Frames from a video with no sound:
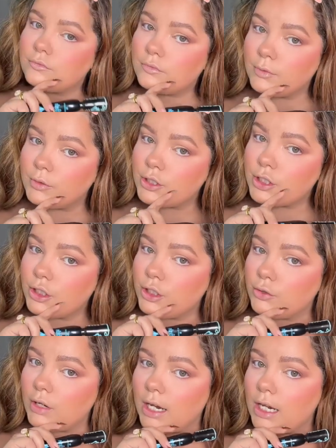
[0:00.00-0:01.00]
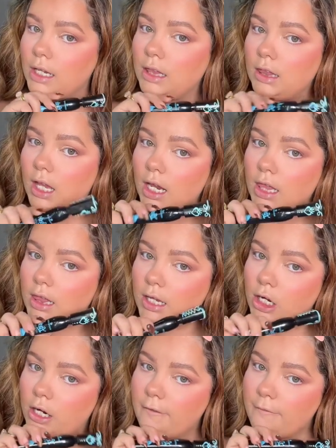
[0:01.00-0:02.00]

And we're just gonna do a light layer of